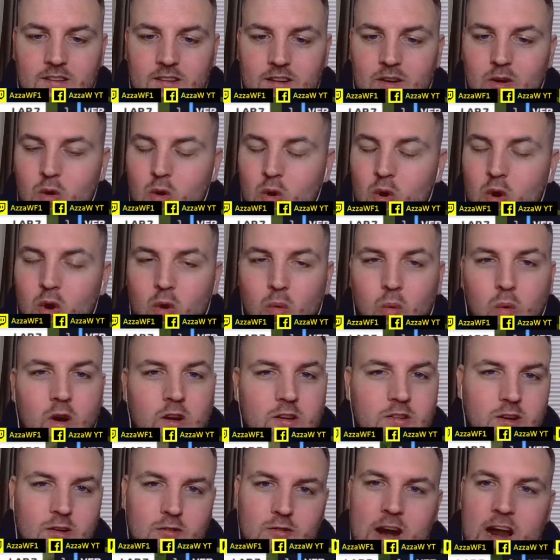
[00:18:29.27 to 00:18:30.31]
Oh,
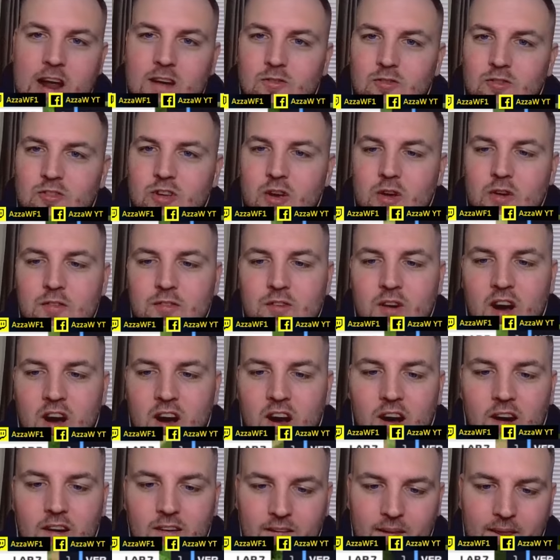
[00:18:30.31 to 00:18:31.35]
what a round so
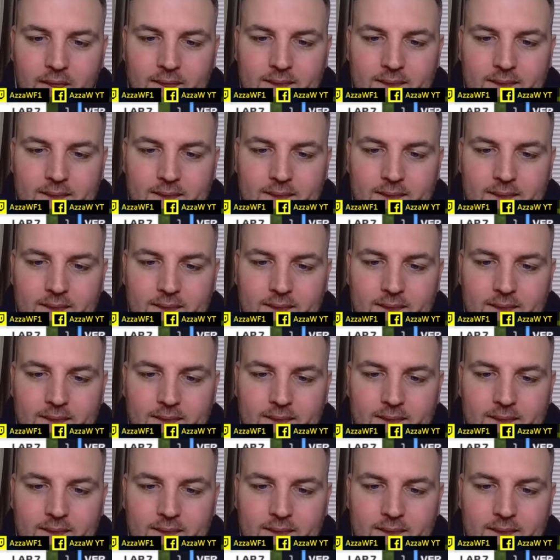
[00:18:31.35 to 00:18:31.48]
far.